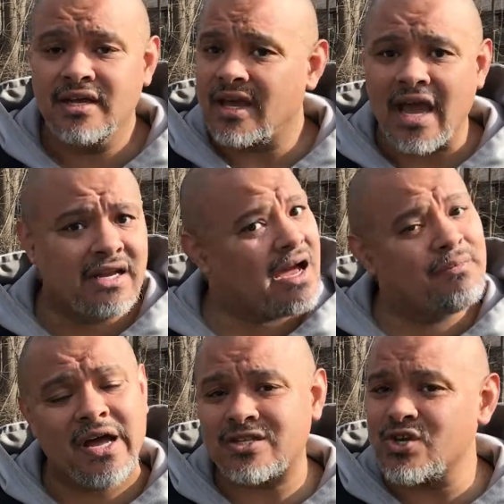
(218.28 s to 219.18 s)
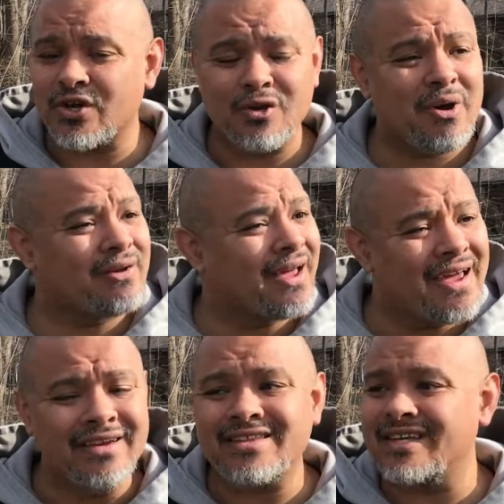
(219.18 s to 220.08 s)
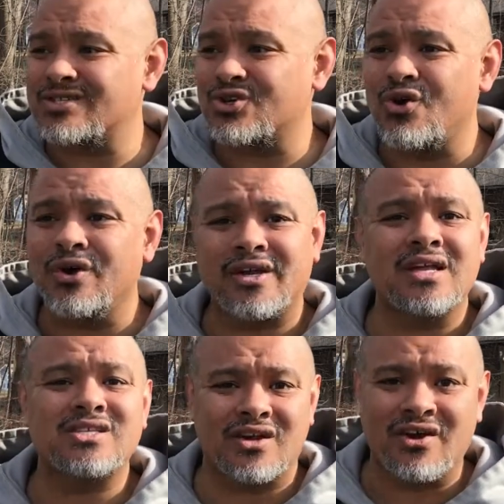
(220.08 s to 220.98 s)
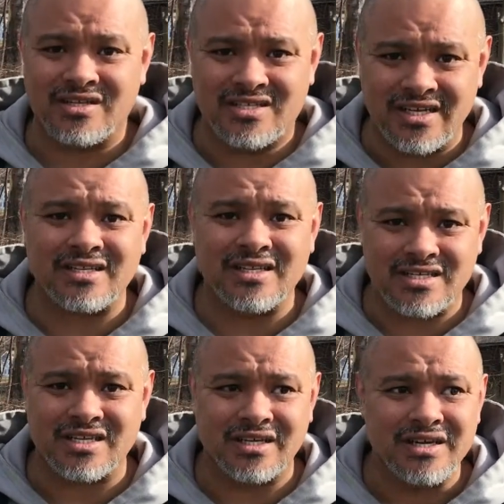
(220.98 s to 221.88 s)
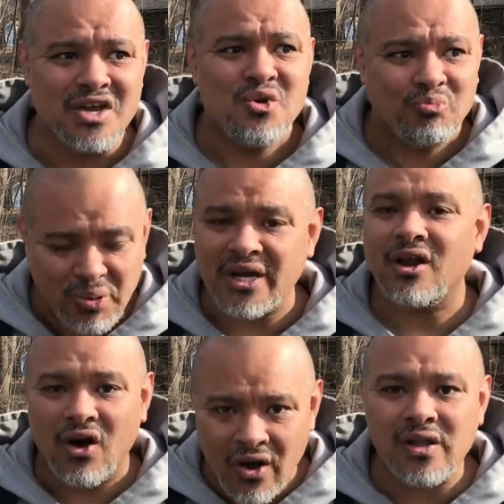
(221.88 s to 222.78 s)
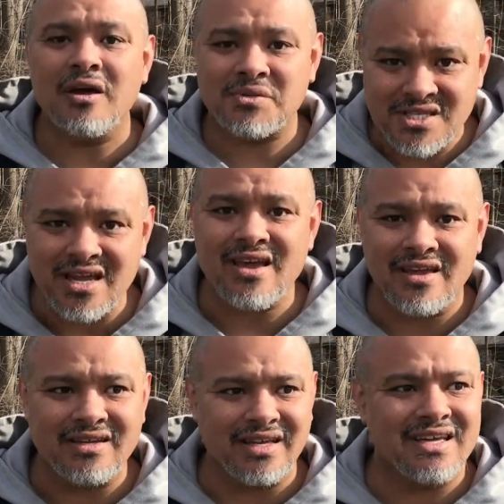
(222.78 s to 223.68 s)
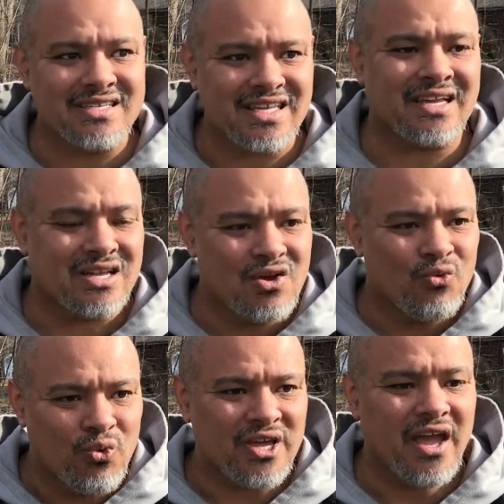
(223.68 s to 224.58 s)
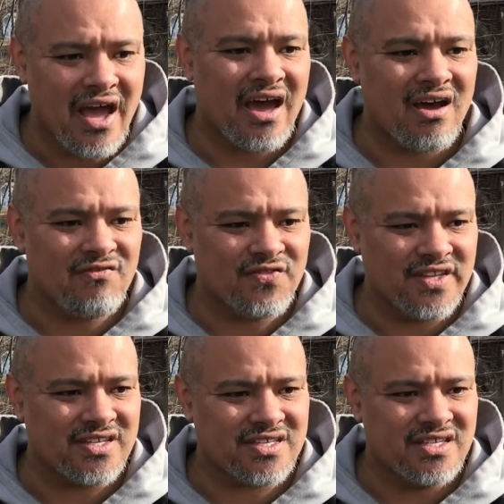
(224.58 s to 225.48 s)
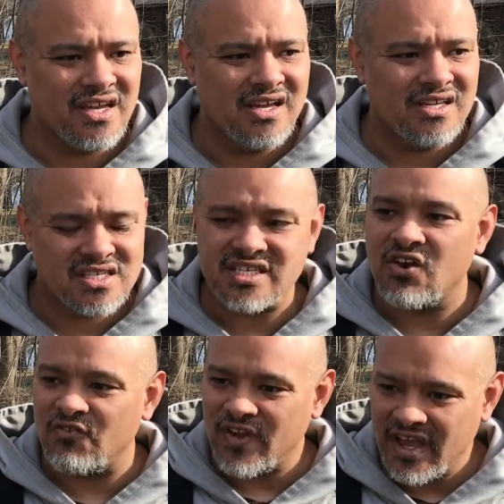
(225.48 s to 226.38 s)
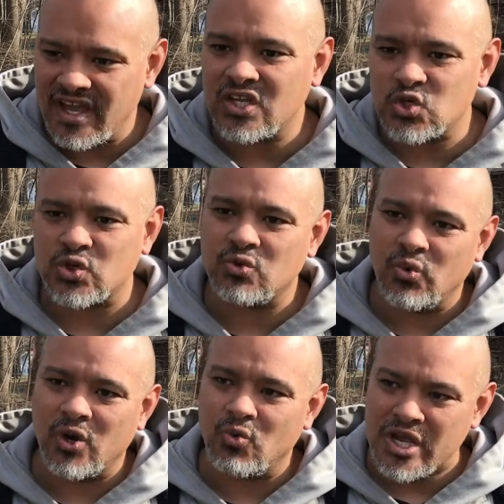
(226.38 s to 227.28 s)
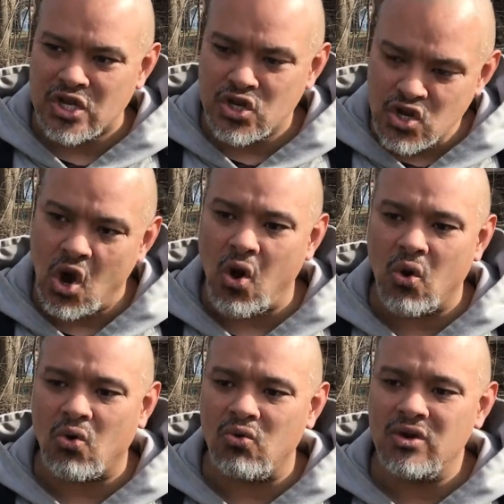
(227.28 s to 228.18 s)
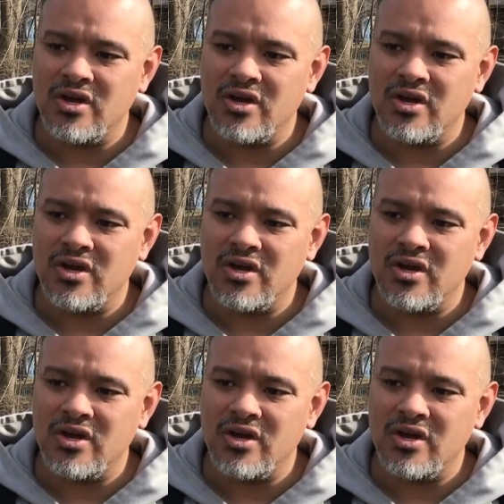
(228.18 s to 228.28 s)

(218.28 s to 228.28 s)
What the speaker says: And I'm not talking about anything to go against our dignity, but all I'm saying is that we have this self-hatred where we know